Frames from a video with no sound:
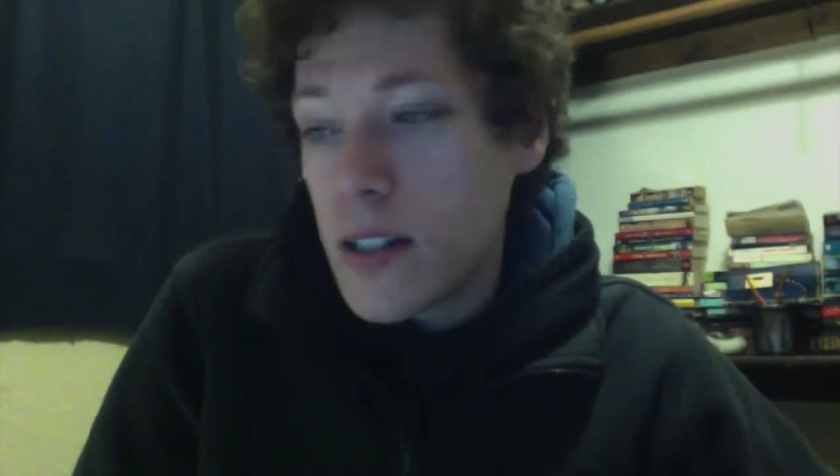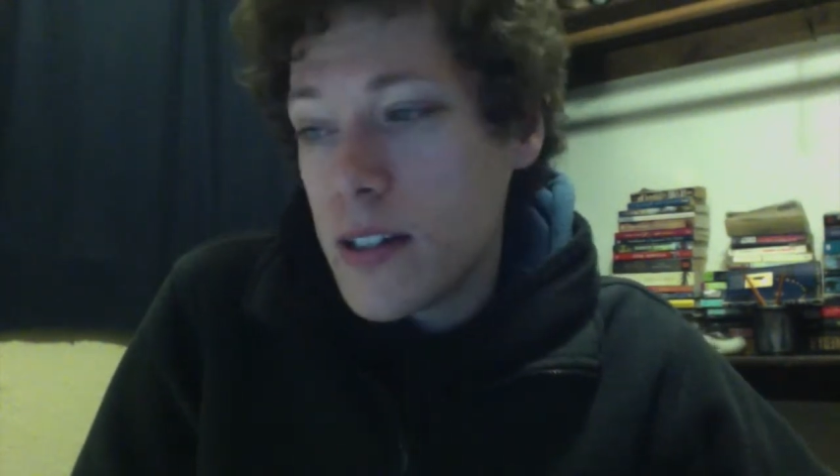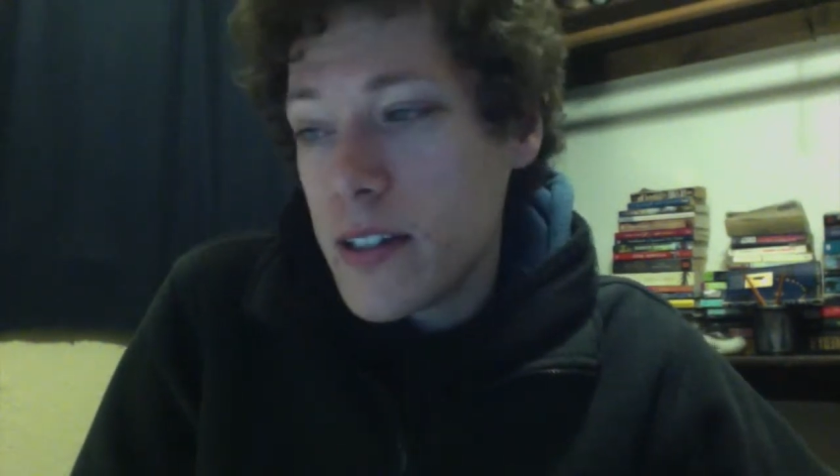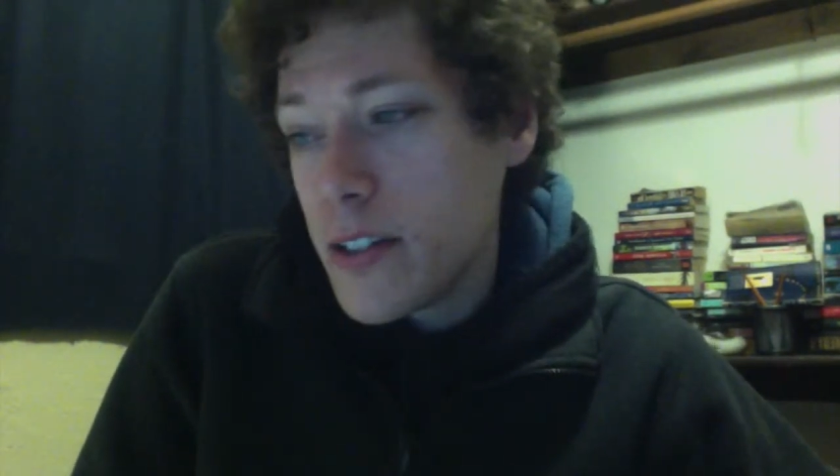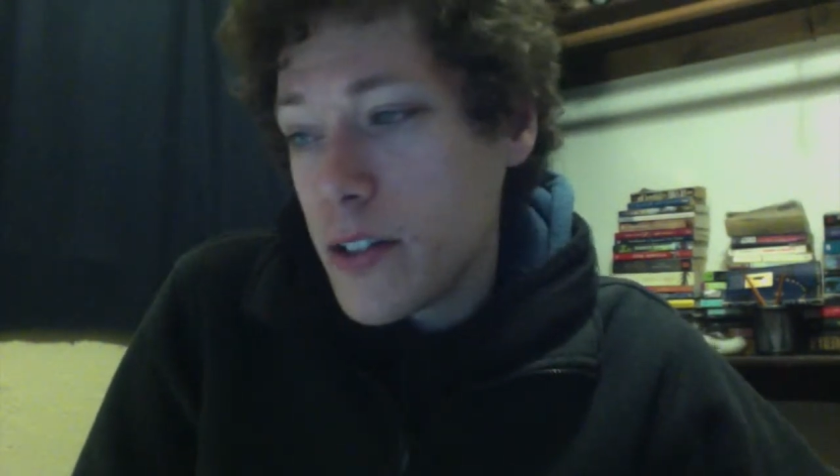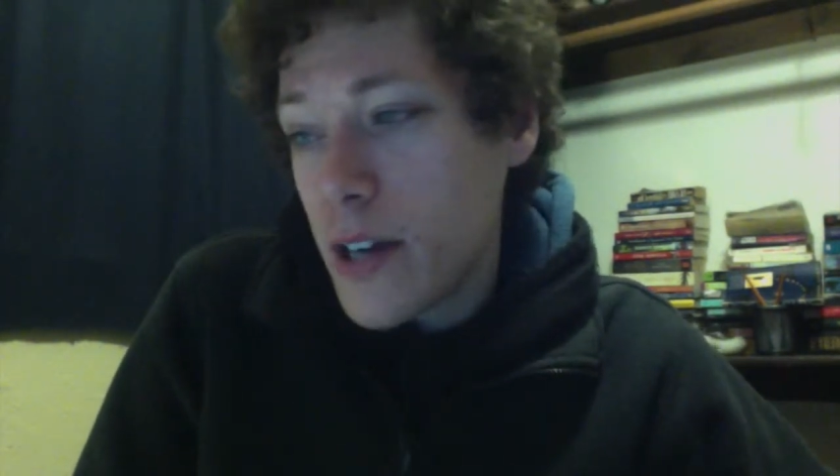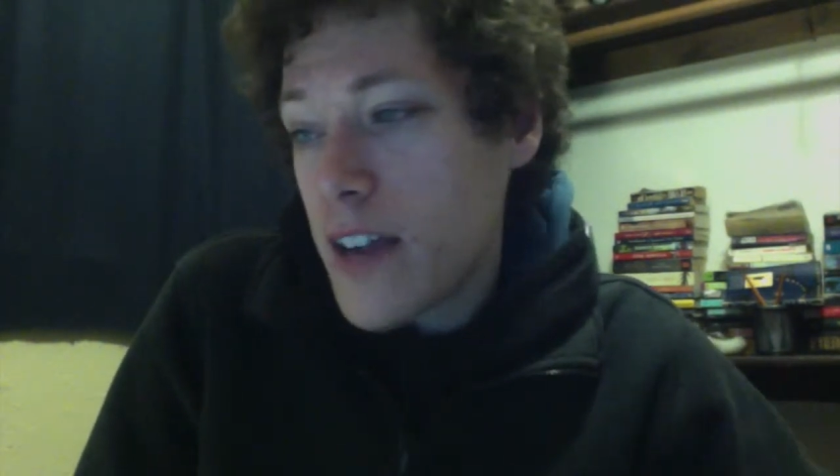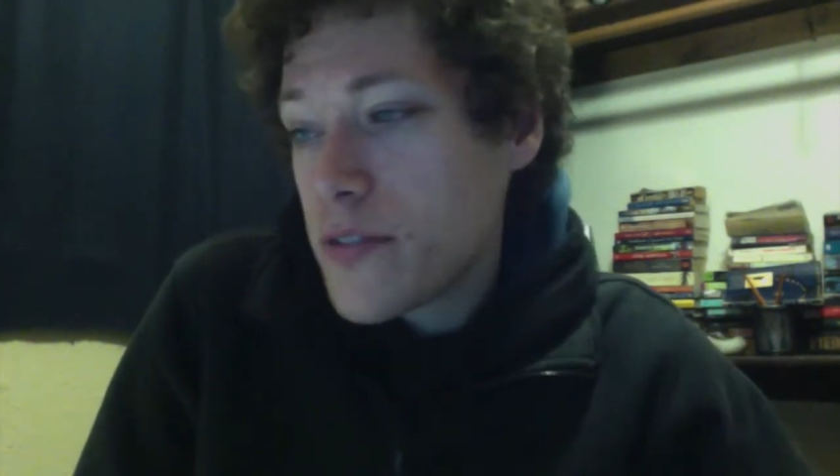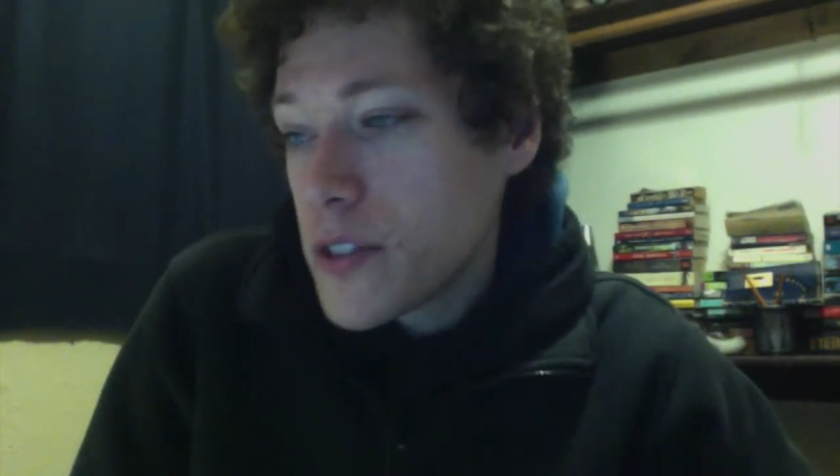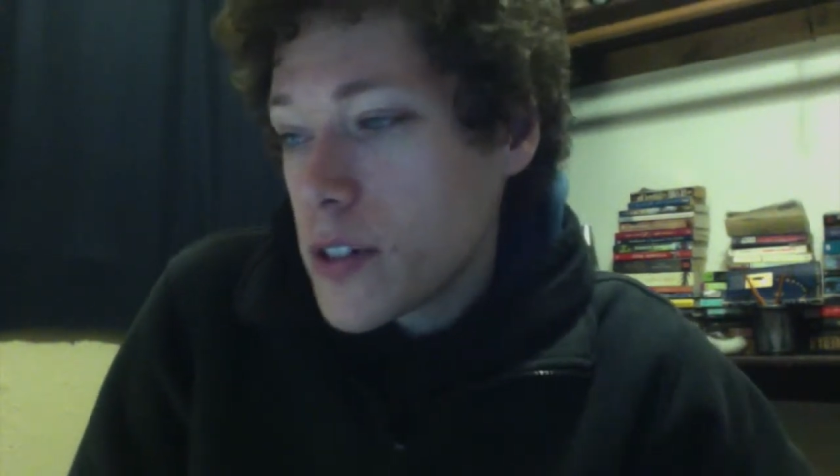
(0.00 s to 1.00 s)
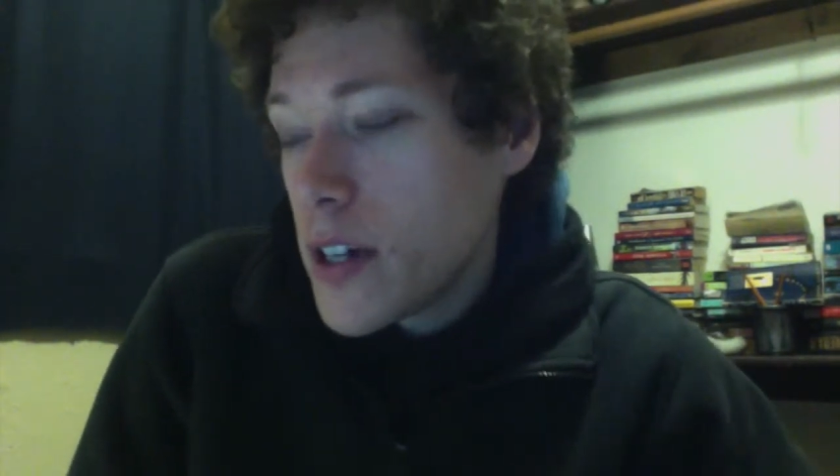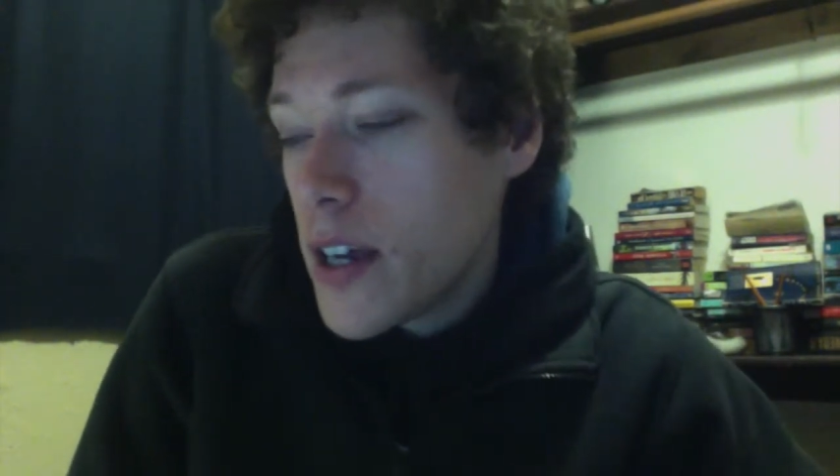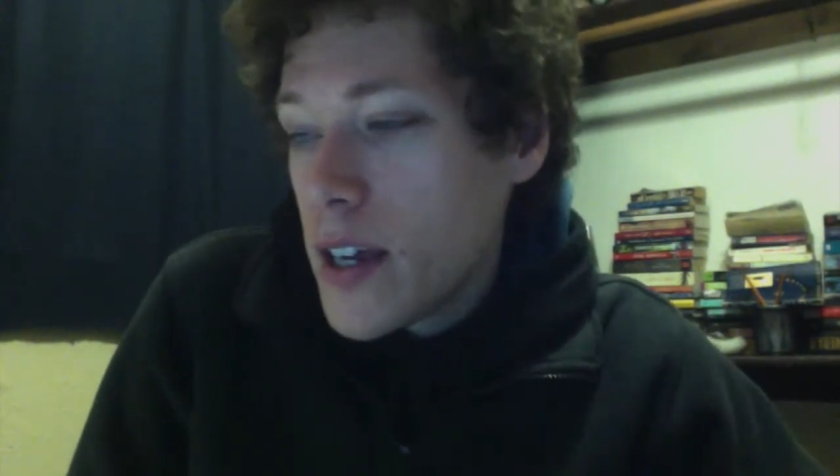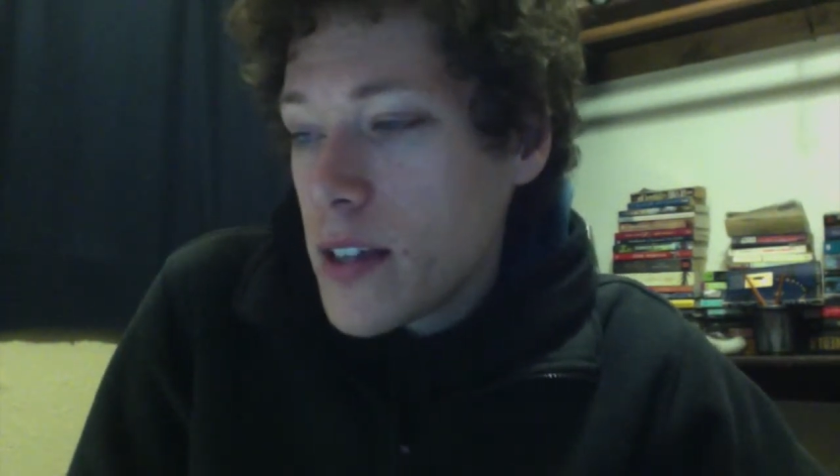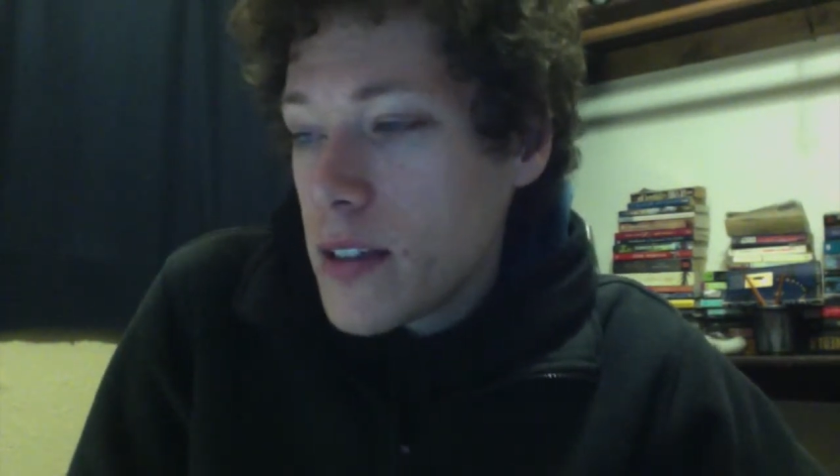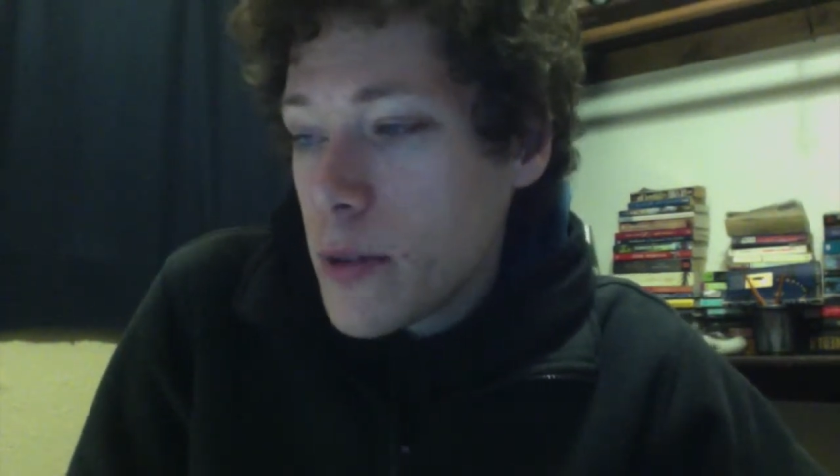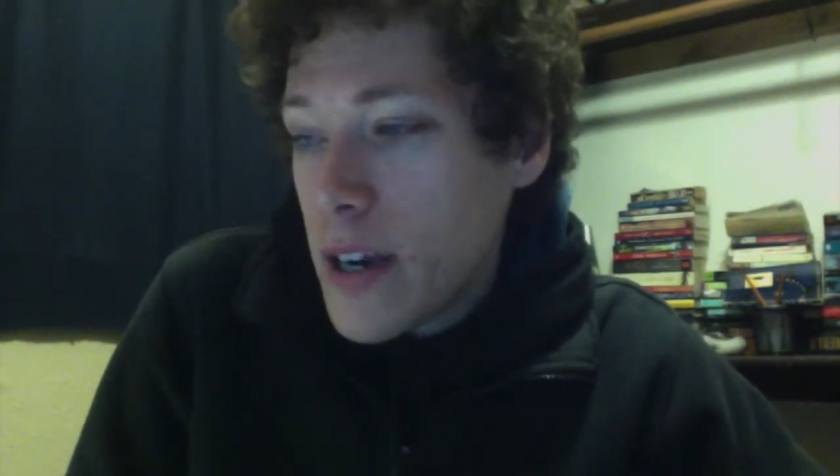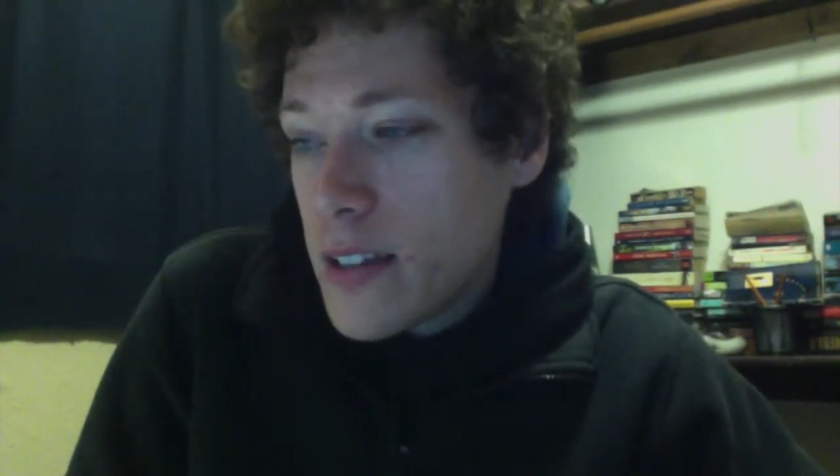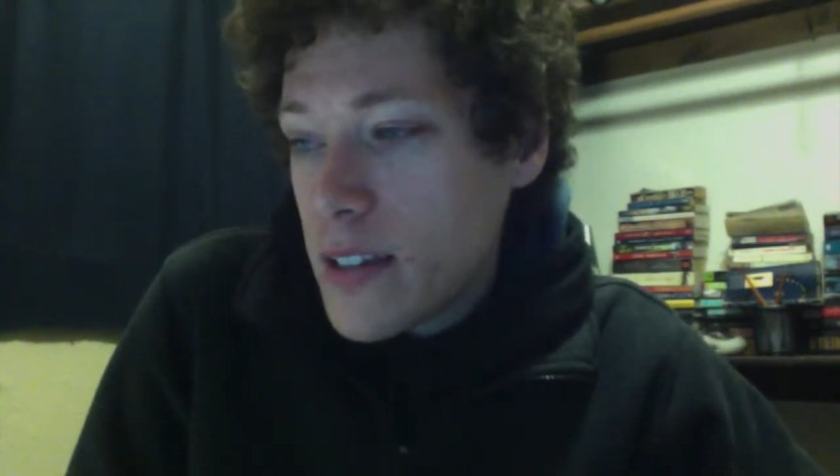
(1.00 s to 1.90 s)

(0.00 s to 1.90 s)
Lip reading: year after the riots